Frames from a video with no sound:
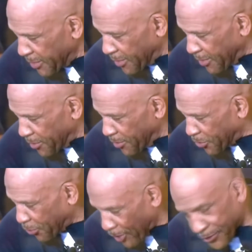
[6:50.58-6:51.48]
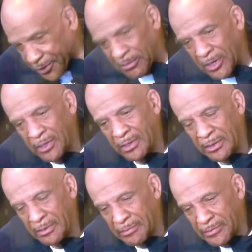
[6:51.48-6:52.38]
and you trust them
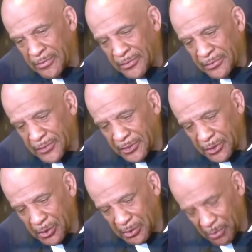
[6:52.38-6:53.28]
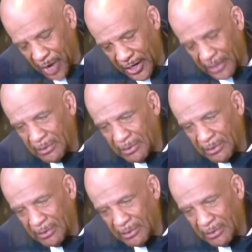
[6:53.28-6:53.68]
to do it right.